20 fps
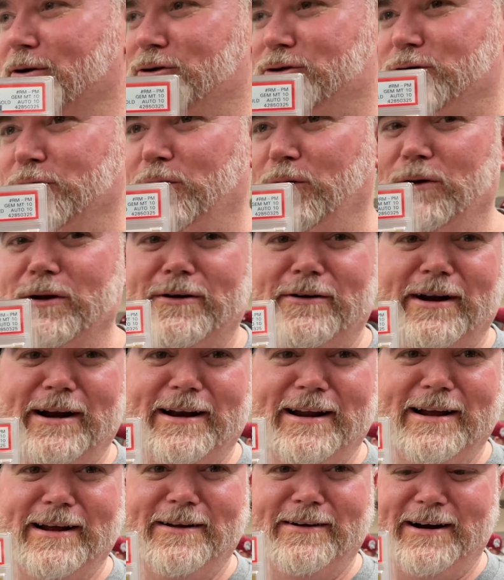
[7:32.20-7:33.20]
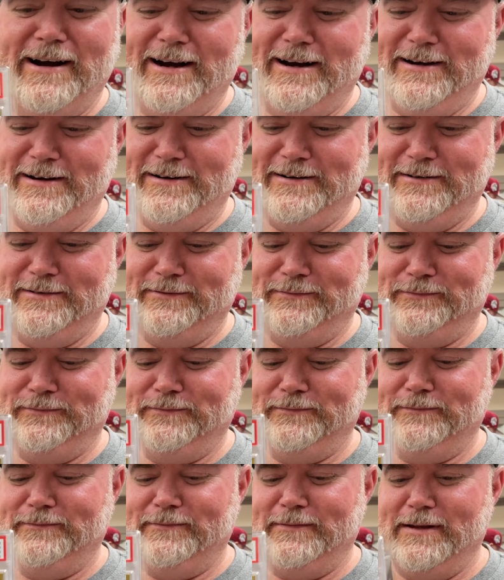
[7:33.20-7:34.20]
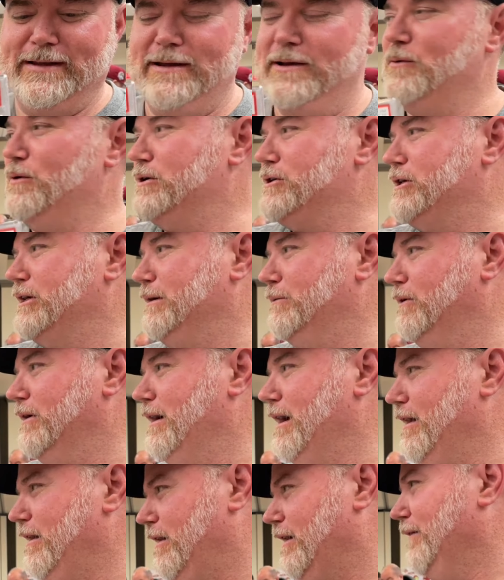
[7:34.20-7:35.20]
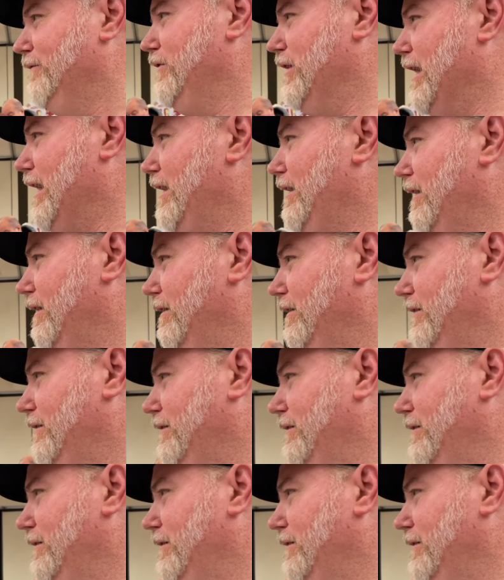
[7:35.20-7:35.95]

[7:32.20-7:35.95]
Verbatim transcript: are drooling right now, right? Where'd you? How long have you had it?